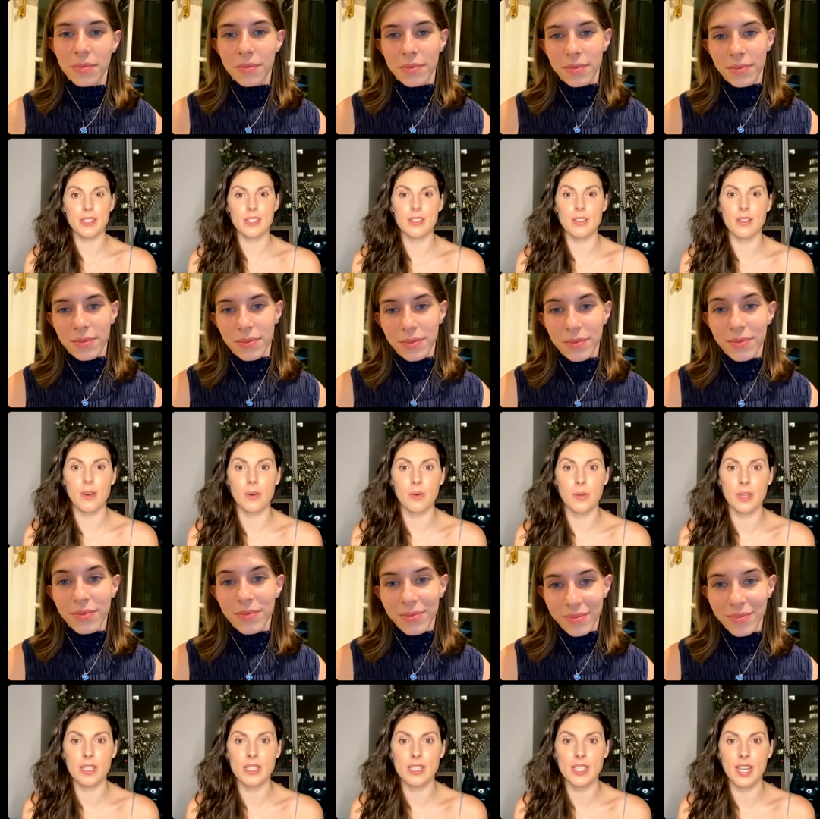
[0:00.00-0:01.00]
Speaker 1: is
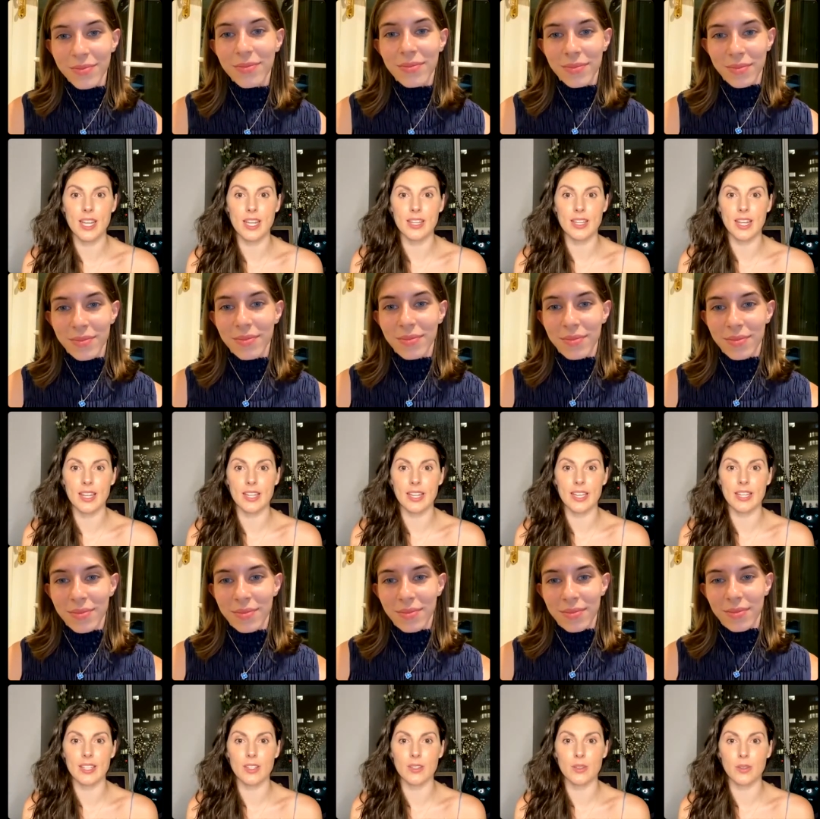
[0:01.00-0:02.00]
always saying that, like,
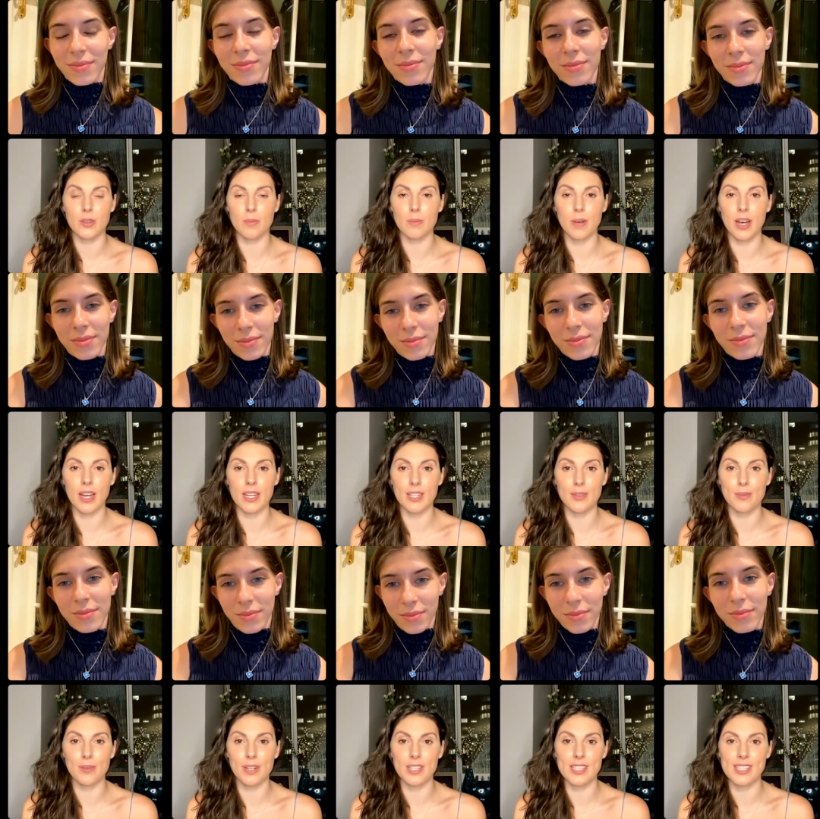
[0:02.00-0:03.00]
you know, the body
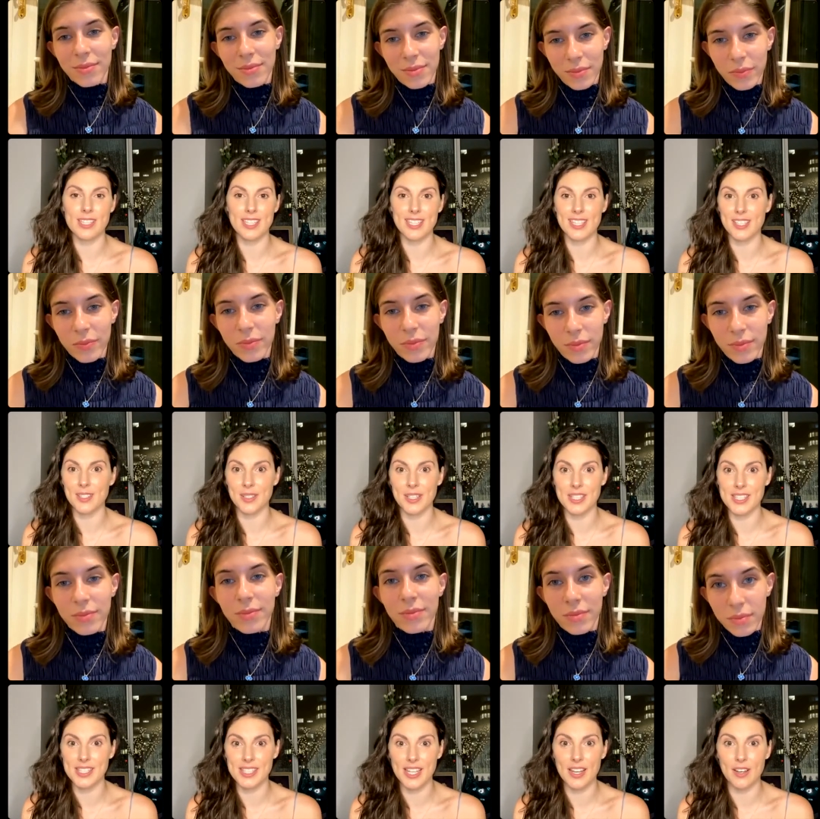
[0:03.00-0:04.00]
wants to heal
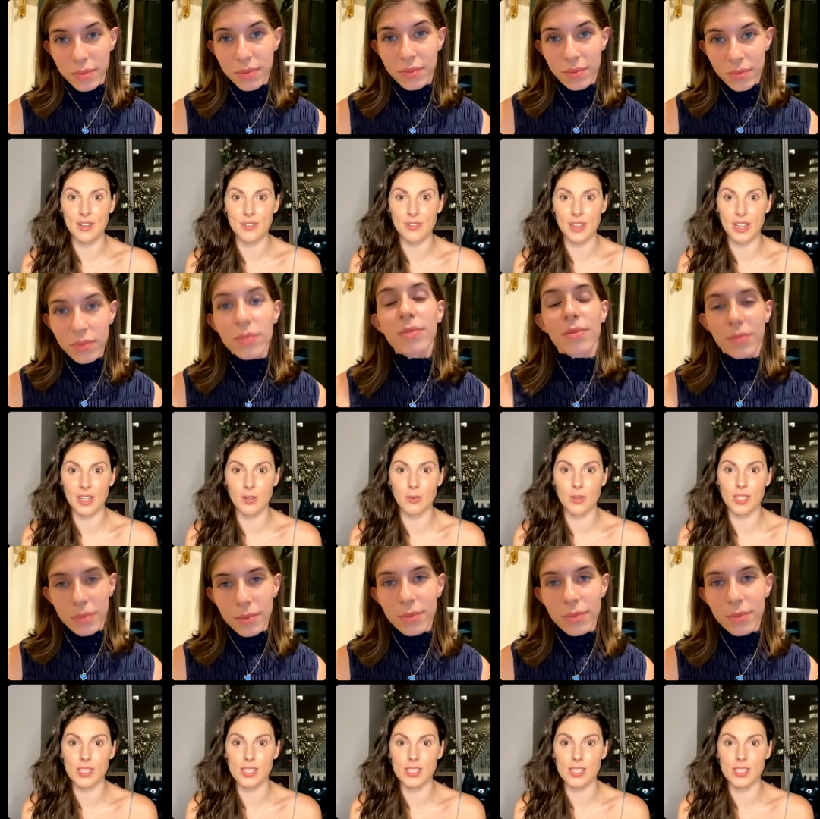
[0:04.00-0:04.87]
itself and it wants